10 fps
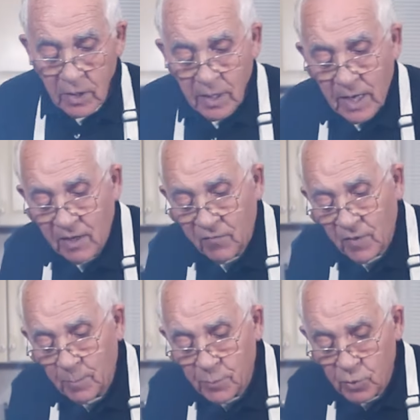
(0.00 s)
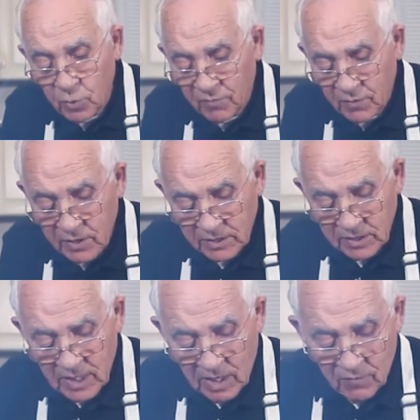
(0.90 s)
at the knife, how beautiful
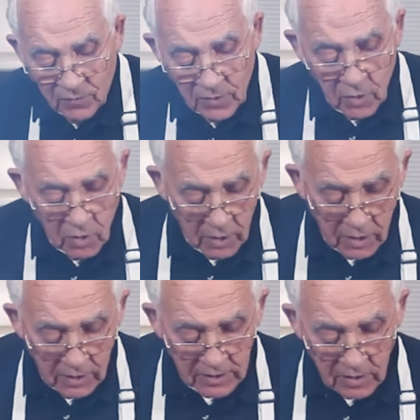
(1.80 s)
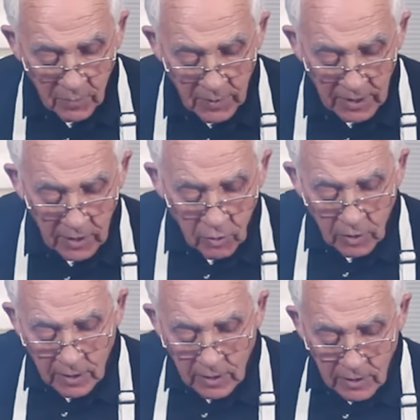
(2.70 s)
this knife, it cut this tomato,
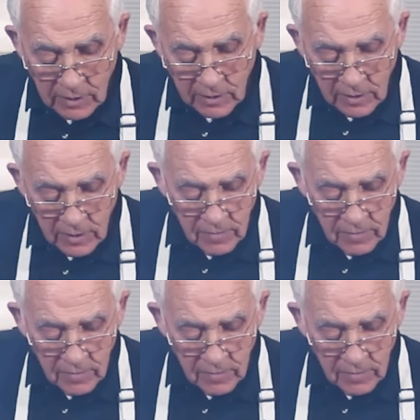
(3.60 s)
go like this.